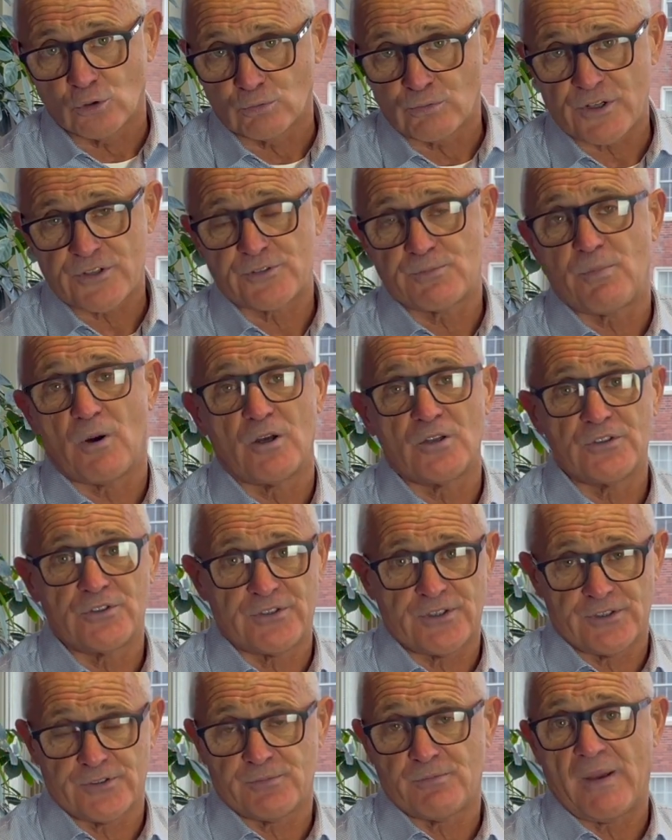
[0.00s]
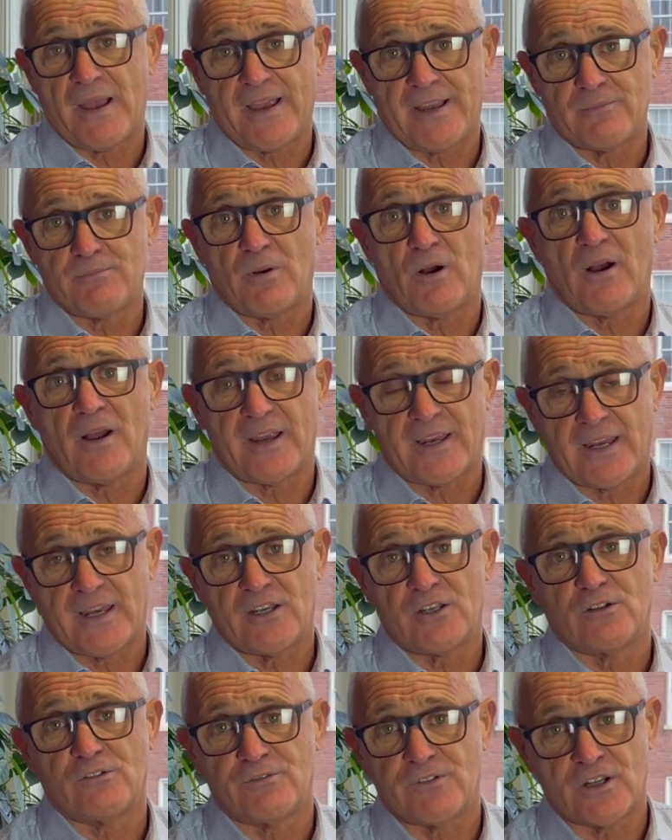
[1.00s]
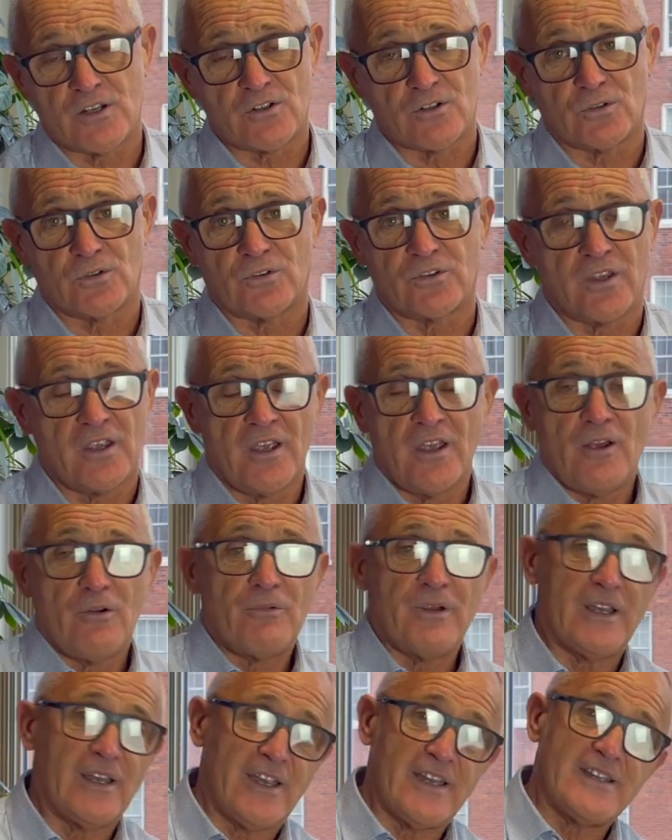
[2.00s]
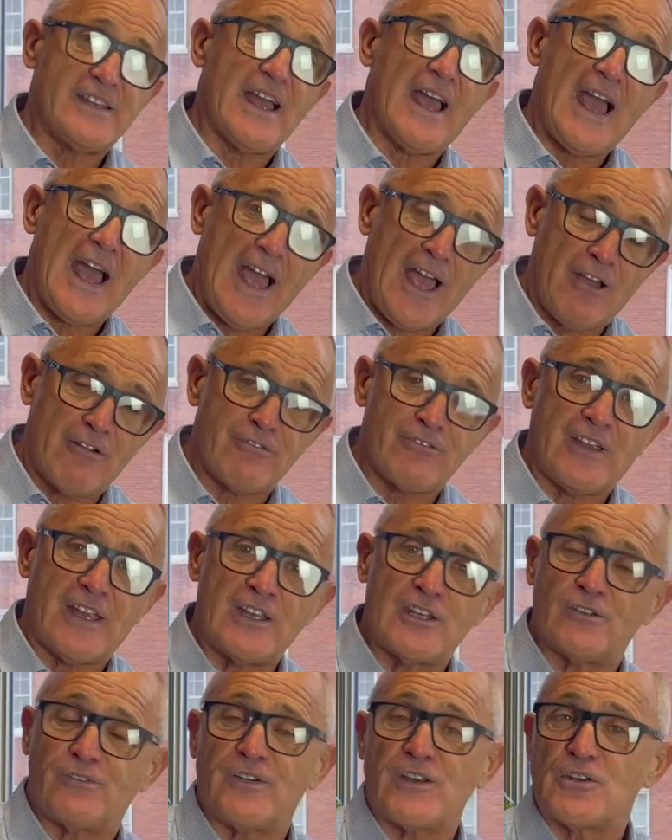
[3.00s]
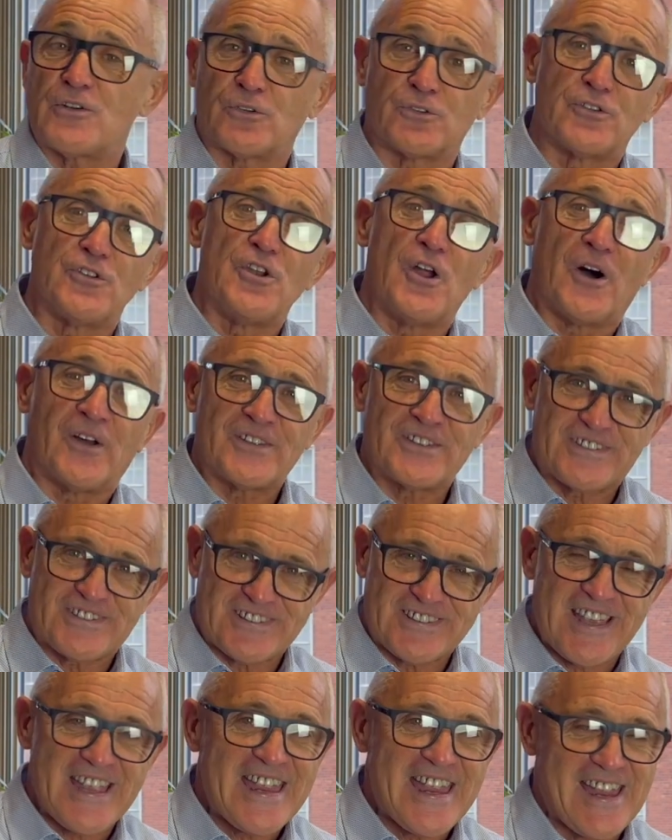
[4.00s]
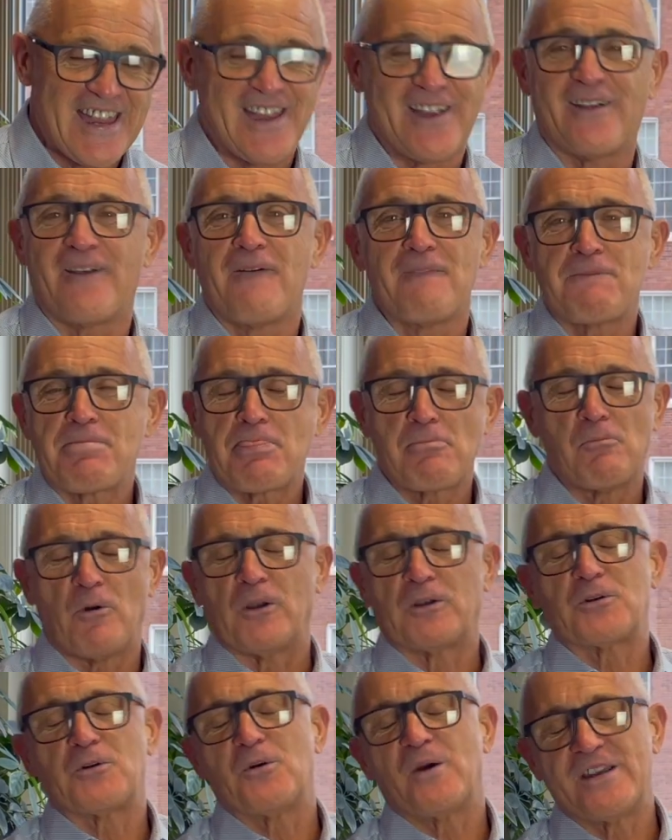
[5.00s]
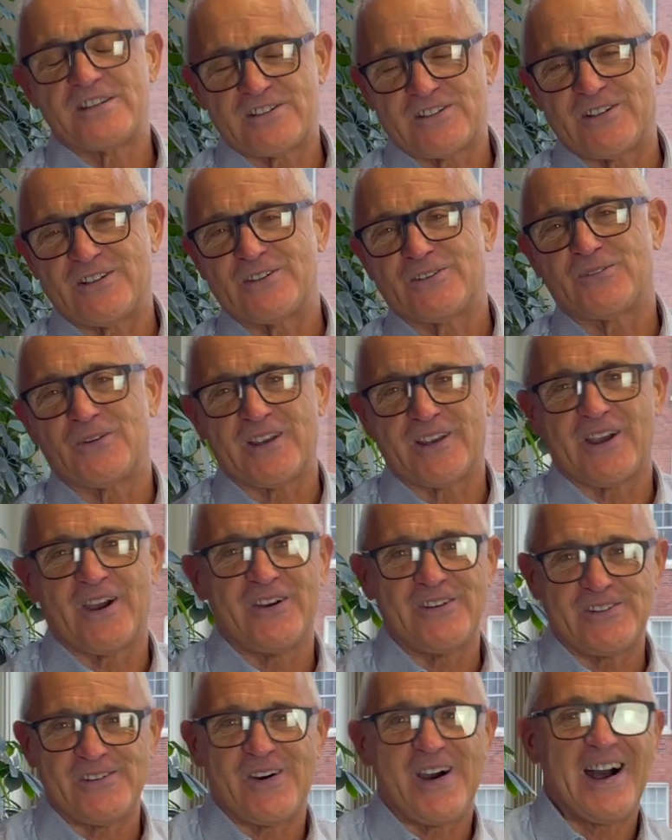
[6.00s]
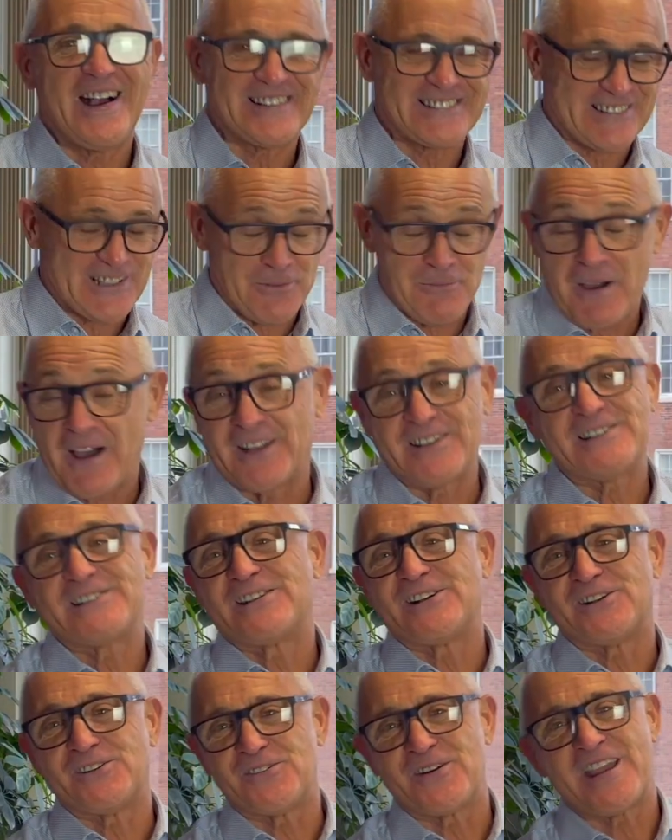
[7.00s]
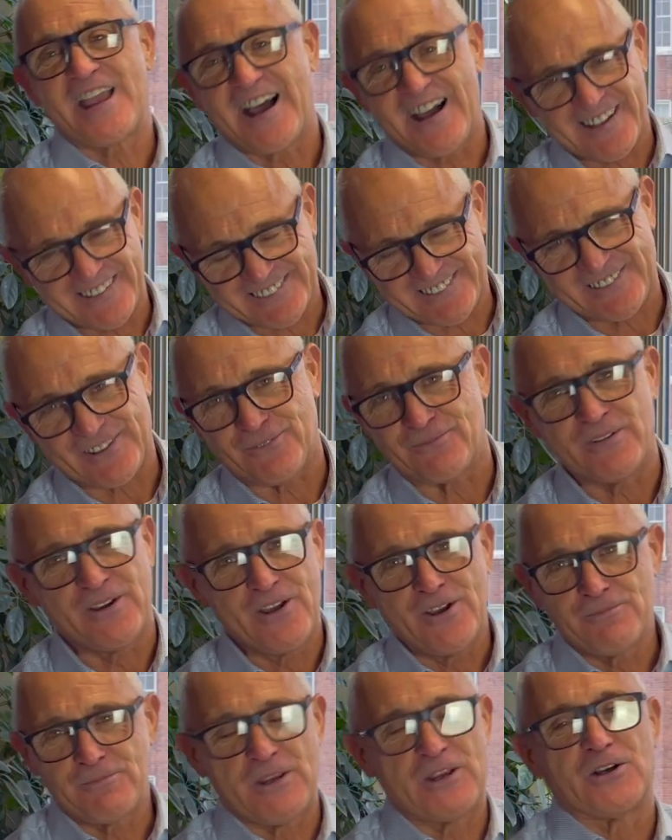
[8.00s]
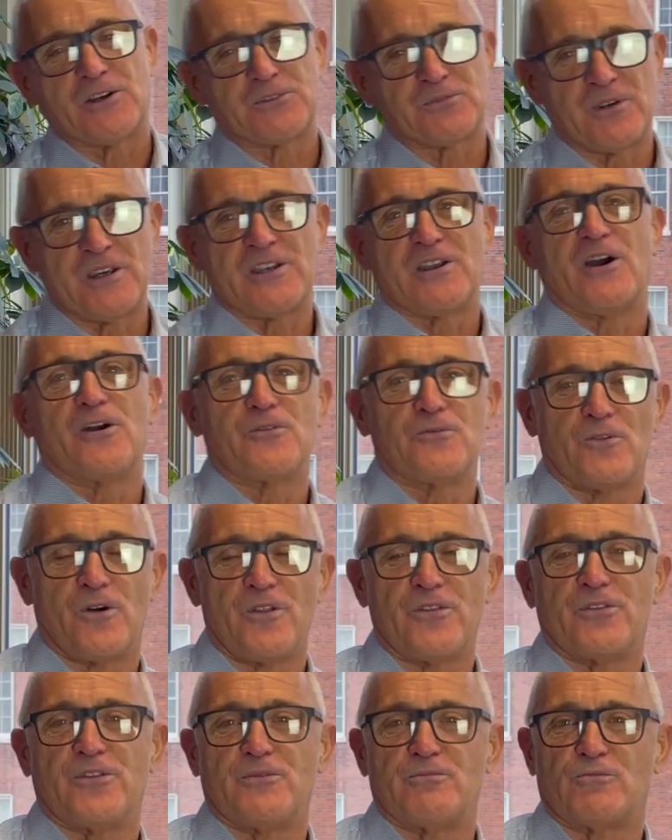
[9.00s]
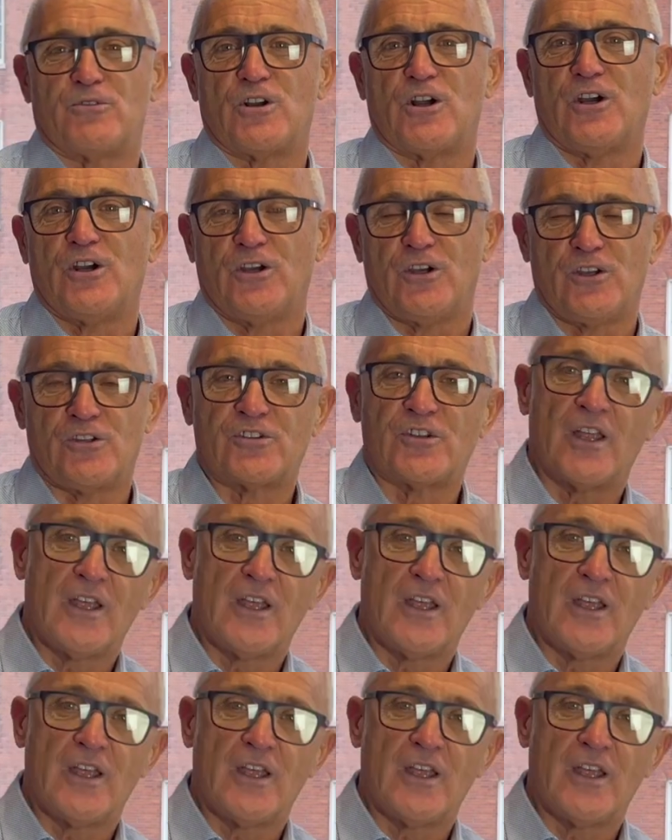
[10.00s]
responses made by individuals. We need to have individuals not seeing what questions we're going to ask them until we ask them because we don't want them rehearsed.